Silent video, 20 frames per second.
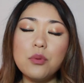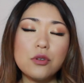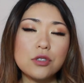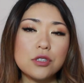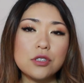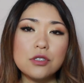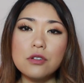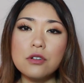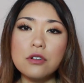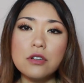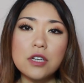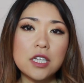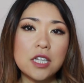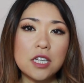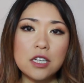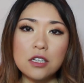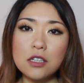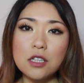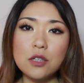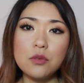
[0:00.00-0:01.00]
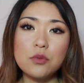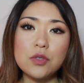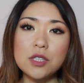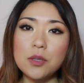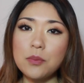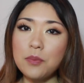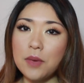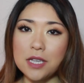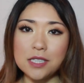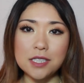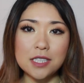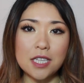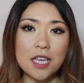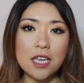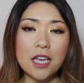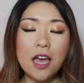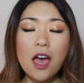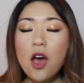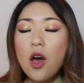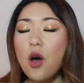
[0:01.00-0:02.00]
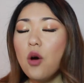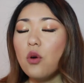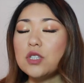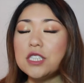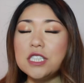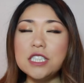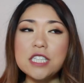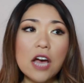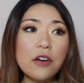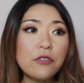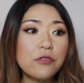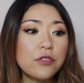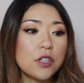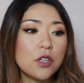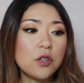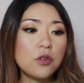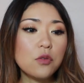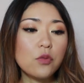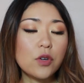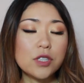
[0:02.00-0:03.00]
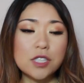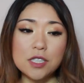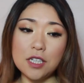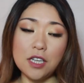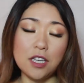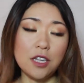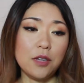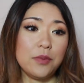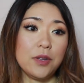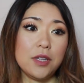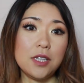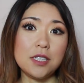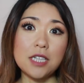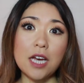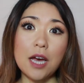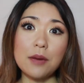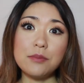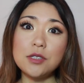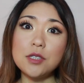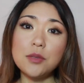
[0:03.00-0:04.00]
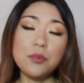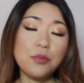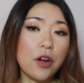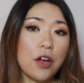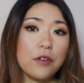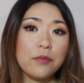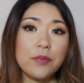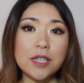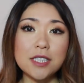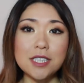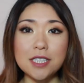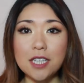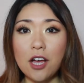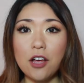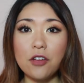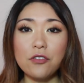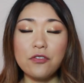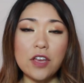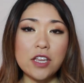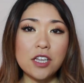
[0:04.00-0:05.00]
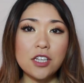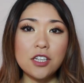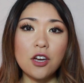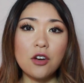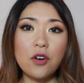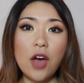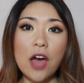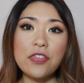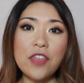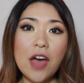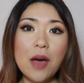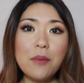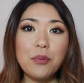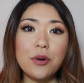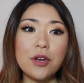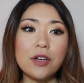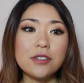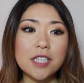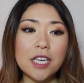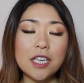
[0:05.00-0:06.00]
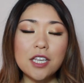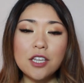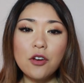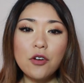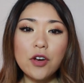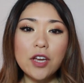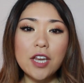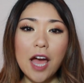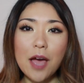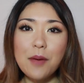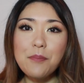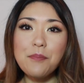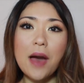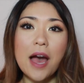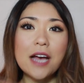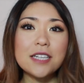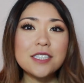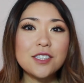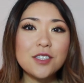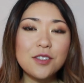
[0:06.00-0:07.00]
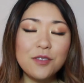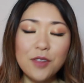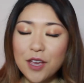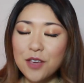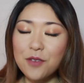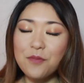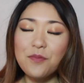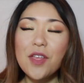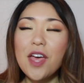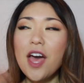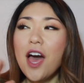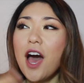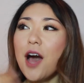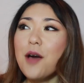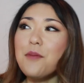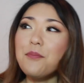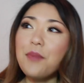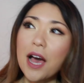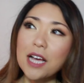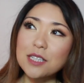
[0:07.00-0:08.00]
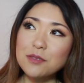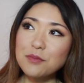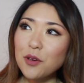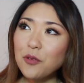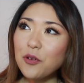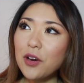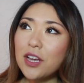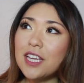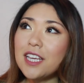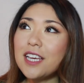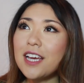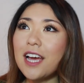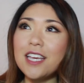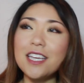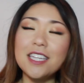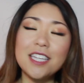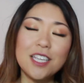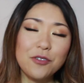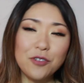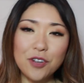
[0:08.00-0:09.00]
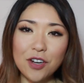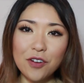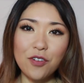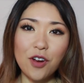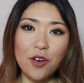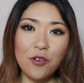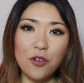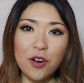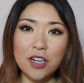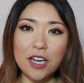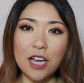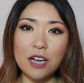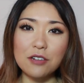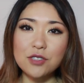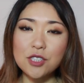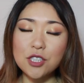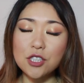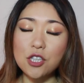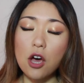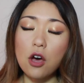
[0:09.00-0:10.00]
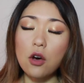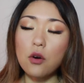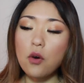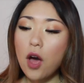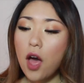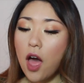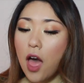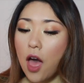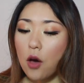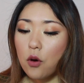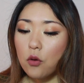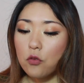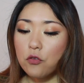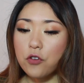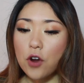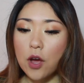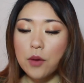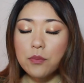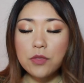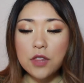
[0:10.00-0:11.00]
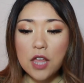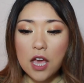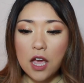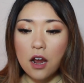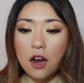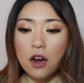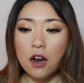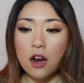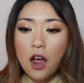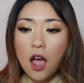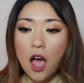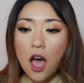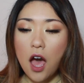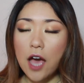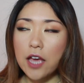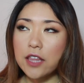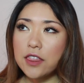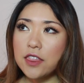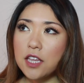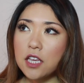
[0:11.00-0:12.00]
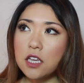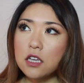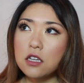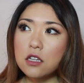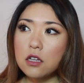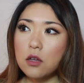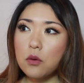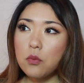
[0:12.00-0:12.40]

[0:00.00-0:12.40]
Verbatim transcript: Portugal and Italy was amazing definitely wasn't going to be the time to deprive myself. And you know, at that point I was like, you know what? I'm past like I'm past my wedding. I can eat whatever I want now. So, from there, I think